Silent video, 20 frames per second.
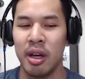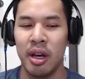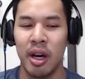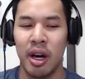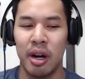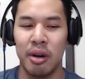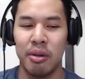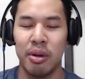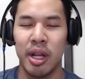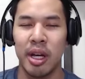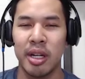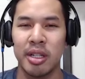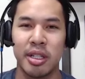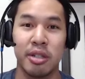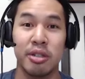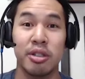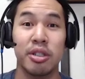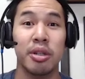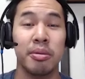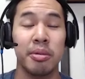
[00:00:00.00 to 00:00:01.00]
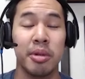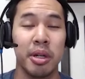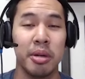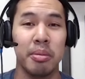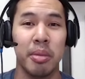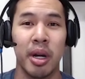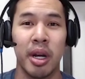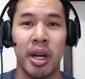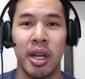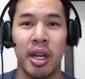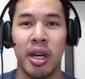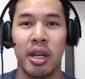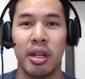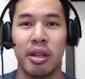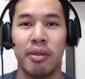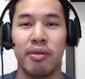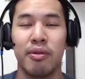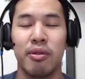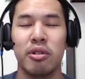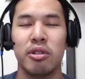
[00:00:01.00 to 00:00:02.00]
I realized there was some good money in it.
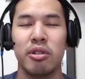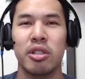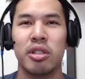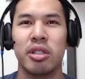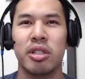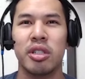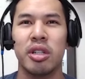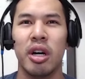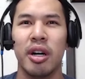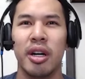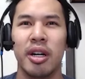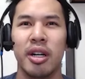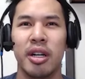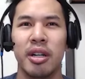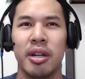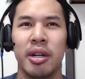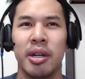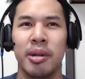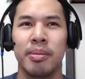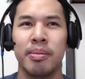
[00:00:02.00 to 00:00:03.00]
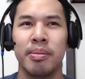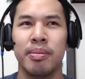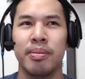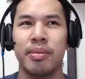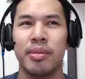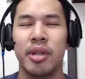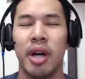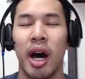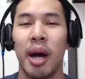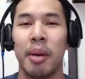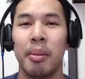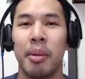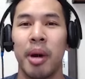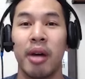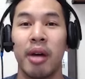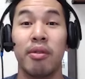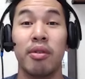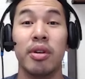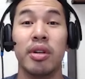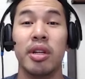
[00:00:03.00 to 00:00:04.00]
The first um, time I
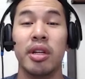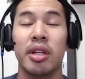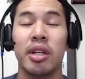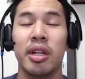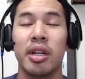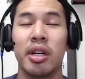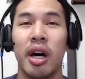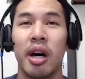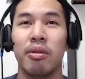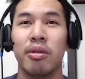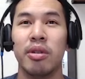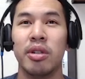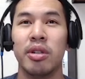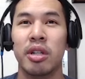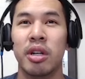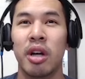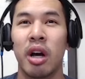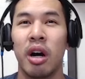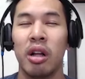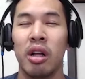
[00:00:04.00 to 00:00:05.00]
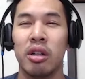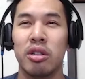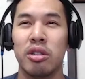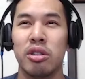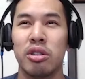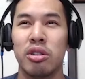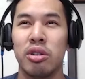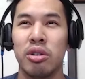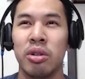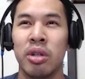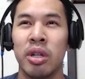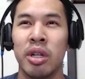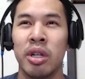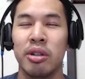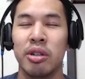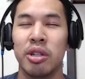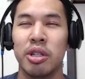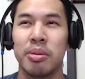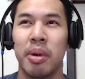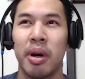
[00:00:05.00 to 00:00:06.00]
ever did it, I was a college student.
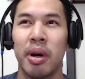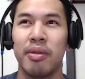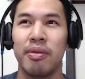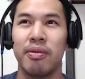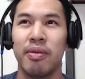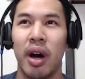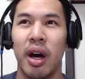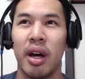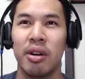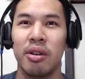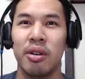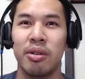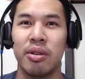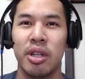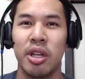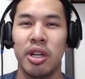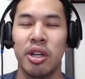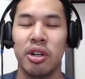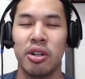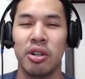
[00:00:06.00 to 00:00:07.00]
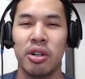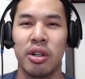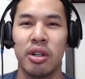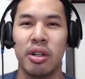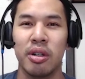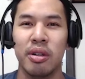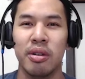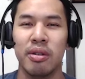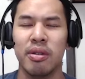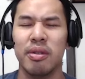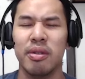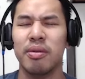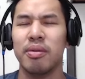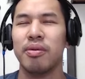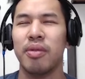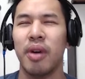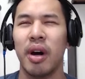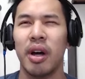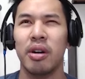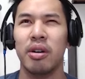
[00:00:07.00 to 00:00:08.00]
It was my final year of
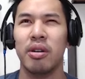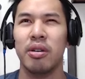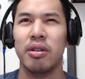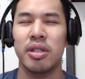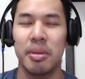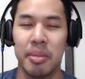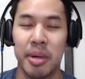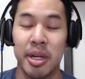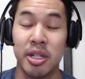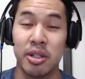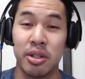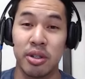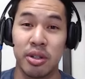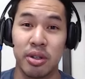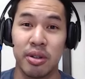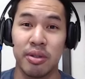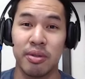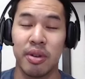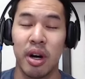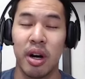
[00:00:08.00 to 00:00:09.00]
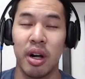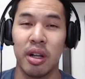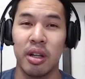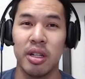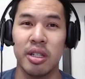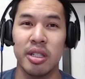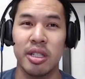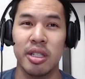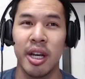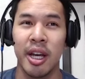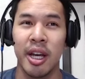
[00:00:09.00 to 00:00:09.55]
final semester of college,